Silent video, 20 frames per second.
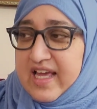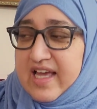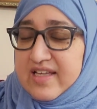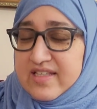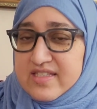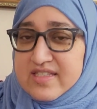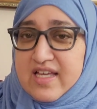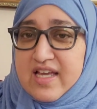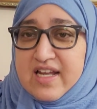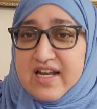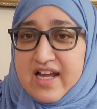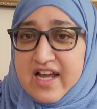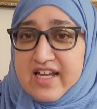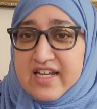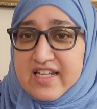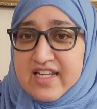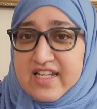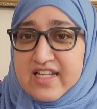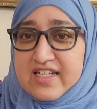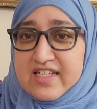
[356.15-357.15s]
yes, and I
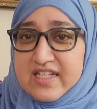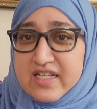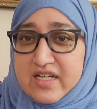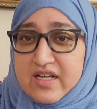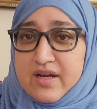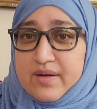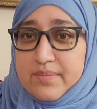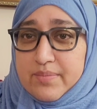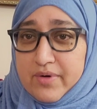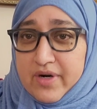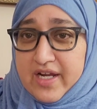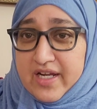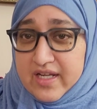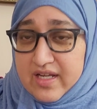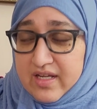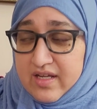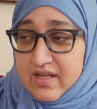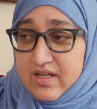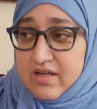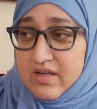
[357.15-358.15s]
need a break.
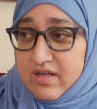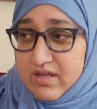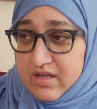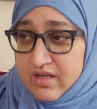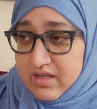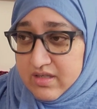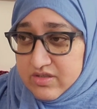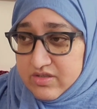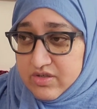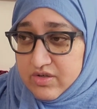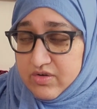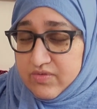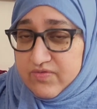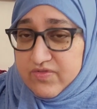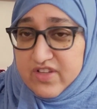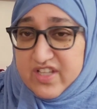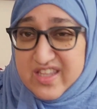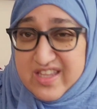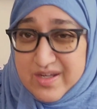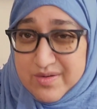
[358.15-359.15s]
So
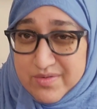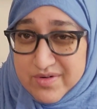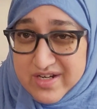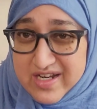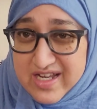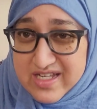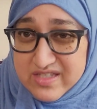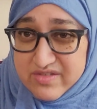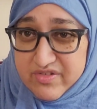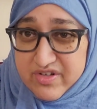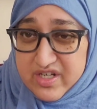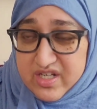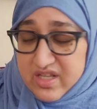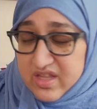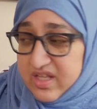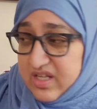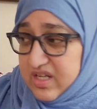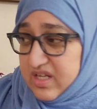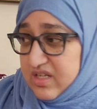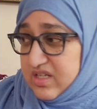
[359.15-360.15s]
hopefully they won't ask for
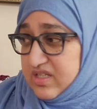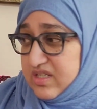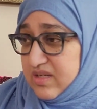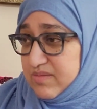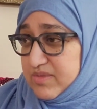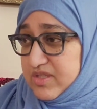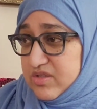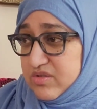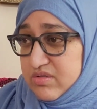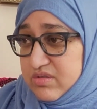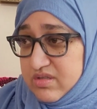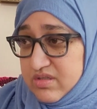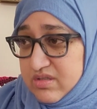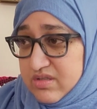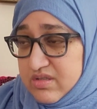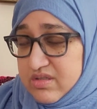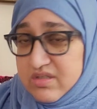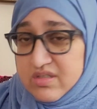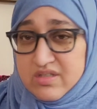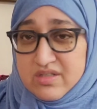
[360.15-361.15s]
anything anytime soon.
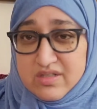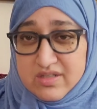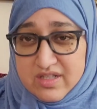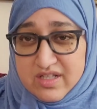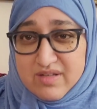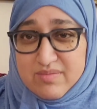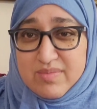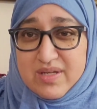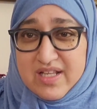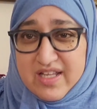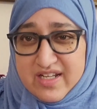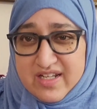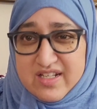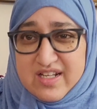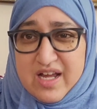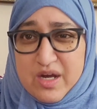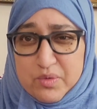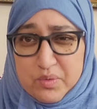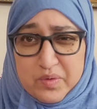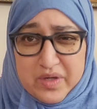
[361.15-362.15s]
Give me like
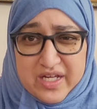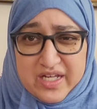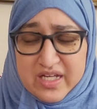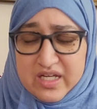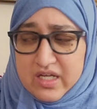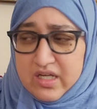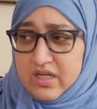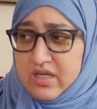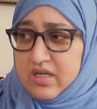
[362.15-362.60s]
a week.